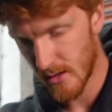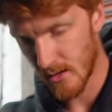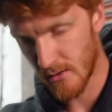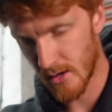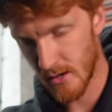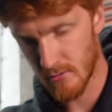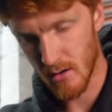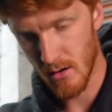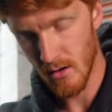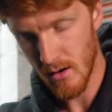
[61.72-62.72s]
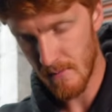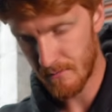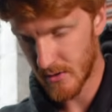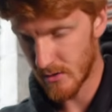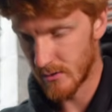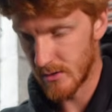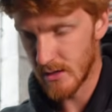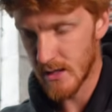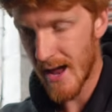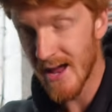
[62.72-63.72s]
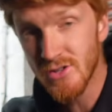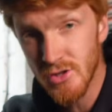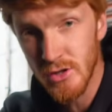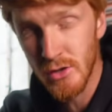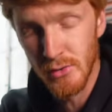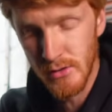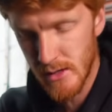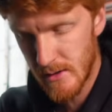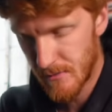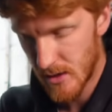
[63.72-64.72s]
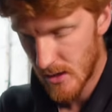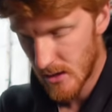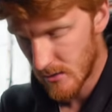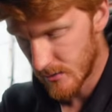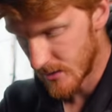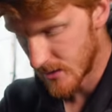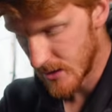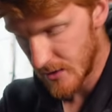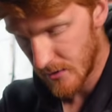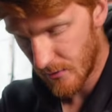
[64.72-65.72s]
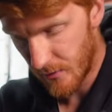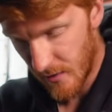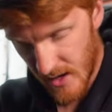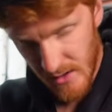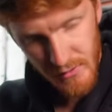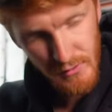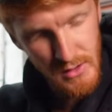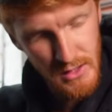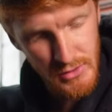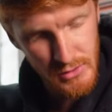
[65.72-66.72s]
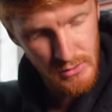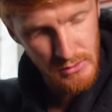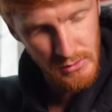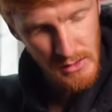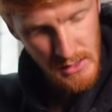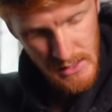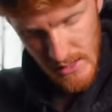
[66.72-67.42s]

there are the engine cooler, the fan for the engine cooler,